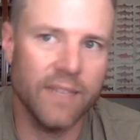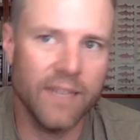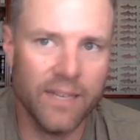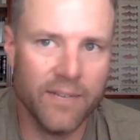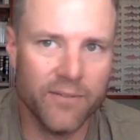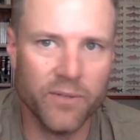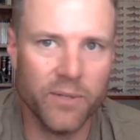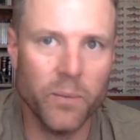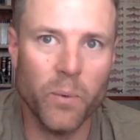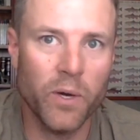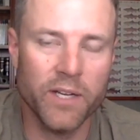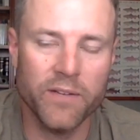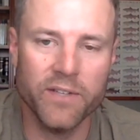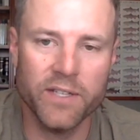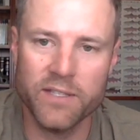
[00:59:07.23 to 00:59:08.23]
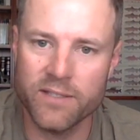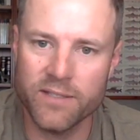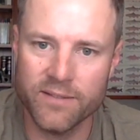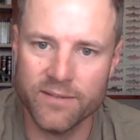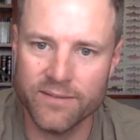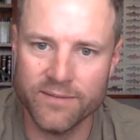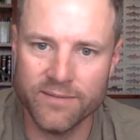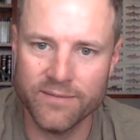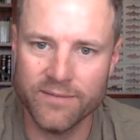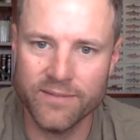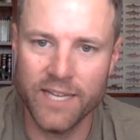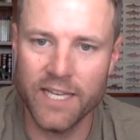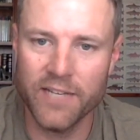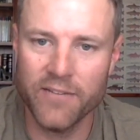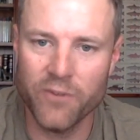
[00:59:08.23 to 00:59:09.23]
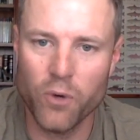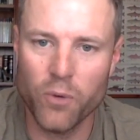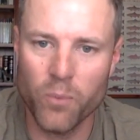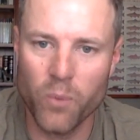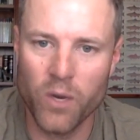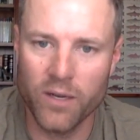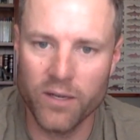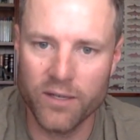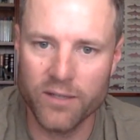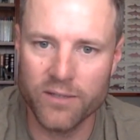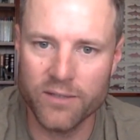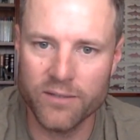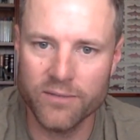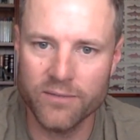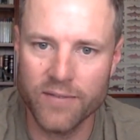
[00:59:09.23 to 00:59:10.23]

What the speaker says: every one of its native home waters.